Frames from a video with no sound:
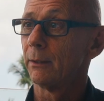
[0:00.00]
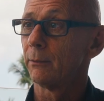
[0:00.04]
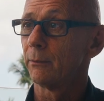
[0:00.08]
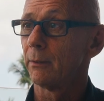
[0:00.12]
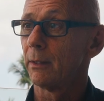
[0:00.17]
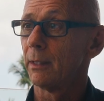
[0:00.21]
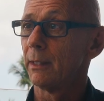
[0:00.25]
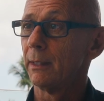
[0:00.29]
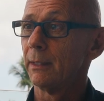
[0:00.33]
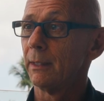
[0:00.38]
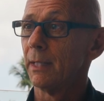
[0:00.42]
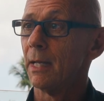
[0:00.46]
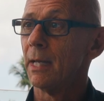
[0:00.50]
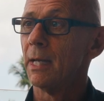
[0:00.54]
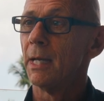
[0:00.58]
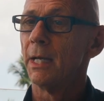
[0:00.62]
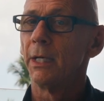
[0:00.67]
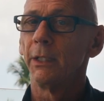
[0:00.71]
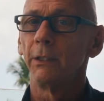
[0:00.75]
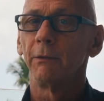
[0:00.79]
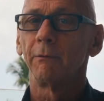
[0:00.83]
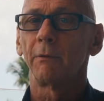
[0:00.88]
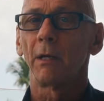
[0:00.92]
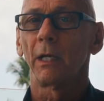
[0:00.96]
right?
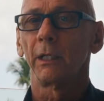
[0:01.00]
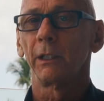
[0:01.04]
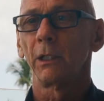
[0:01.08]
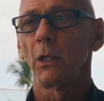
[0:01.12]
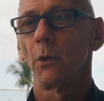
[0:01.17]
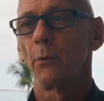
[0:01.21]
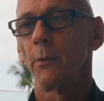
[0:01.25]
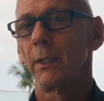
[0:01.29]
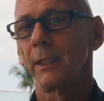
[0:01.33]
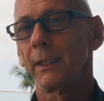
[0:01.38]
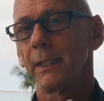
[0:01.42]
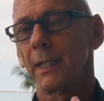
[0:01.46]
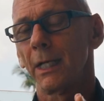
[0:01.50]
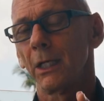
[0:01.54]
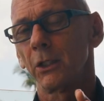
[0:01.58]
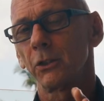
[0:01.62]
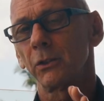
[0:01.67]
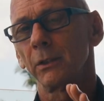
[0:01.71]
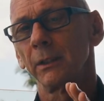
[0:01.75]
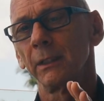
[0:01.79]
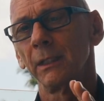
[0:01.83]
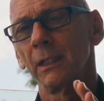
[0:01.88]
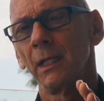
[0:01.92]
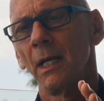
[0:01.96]
You've got to go in and
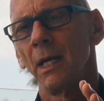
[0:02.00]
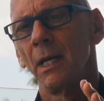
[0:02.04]
actually